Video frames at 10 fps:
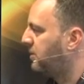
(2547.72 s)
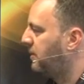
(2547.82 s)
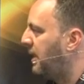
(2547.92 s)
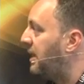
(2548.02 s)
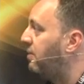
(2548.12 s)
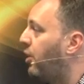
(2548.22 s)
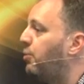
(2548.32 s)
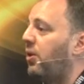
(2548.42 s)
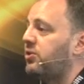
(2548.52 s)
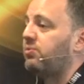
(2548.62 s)
hitting
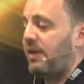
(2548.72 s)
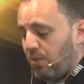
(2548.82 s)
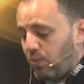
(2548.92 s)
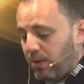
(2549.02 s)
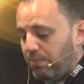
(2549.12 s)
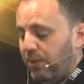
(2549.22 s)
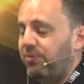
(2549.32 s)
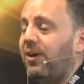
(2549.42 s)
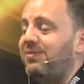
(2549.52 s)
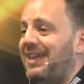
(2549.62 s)
roadblocks around 1.5
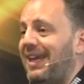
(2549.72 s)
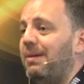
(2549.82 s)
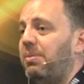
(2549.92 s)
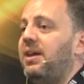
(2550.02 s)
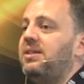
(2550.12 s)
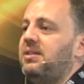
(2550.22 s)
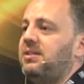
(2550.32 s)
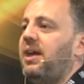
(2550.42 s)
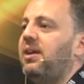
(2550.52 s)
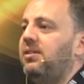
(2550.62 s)
gigabytes a
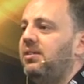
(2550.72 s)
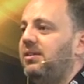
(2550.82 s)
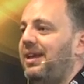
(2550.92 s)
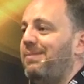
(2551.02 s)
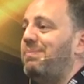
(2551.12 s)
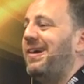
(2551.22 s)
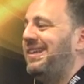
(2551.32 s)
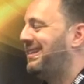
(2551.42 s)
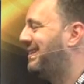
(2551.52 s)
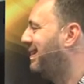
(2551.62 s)
second,
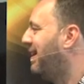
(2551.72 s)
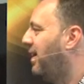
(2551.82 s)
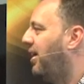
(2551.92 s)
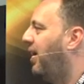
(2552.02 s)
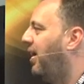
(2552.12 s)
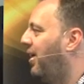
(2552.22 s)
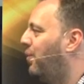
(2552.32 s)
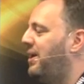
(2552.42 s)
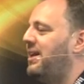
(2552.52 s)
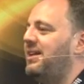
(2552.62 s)
gigabytes. And
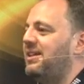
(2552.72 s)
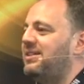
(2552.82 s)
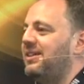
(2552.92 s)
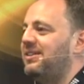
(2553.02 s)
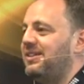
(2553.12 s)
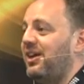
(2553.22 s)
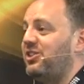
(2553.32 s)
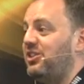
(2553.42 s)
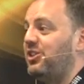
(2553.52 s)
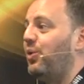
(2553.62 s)
we needed to
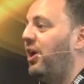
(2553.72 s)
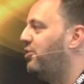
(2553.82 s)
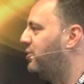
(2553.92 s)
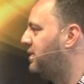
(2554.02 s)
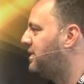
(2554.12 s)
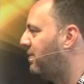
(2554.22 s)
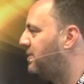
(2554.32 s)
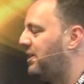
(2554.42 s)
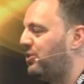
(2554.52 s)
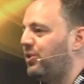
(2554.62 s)
actually do
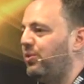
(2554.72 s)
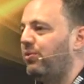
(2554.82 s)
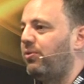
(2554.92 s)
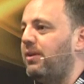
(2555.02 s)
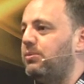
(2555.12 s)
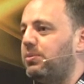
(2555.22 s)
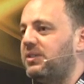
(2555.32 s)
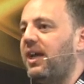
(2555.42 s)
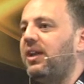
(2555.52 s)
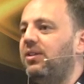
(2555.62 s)
170 or 200 frames per
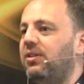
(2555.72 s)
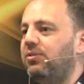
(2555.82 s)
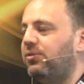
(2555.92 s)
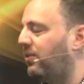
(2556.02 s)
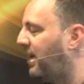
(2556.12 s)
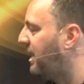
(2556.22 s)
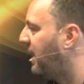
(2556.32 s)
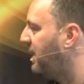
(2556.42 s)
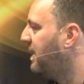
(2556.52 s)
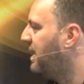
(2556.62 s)
second of
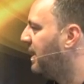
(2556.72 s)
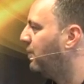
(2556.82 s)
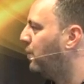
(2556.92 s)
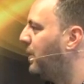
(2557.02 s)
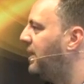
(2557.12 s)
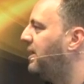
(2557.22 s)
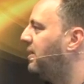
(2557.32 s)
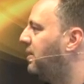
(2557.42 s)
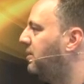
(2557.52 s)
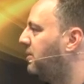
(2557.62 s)
8K. We
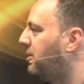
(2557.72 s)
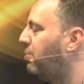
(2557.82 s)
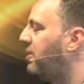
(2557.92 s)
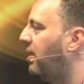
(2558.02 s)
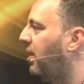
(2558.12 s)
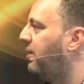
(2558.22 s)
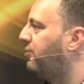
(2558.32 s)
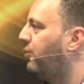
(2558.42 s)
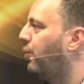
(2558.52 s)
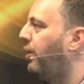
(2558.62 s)
needed something like
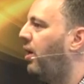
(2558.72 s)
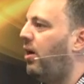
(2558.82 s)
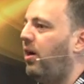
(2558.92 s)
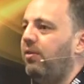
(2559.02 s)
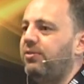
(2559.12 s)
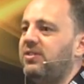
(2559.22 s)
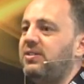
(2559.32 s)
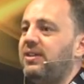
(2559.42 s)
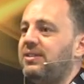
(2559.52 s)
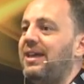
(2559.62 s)
4.5 to
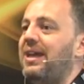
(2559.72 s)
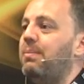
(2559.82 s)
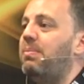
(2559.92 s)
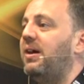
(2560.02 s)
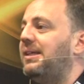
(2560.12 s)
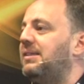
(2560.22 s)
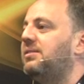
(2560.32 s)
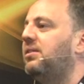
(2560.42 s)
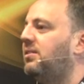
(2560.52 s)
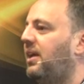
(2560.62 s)
6 gigabytes
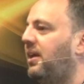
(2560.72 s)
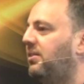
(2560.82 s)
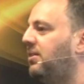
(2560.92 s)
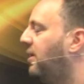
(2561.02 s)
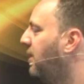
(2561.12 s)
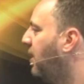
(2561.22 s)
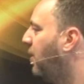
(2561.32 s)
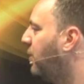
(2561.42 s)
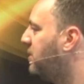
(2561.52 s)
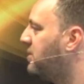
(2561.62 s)
a second,
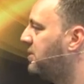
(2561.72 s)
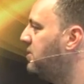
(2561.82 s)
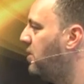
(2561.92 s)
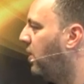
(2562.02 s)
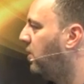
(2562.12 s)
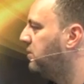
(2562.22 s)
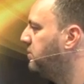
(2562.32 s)
which is not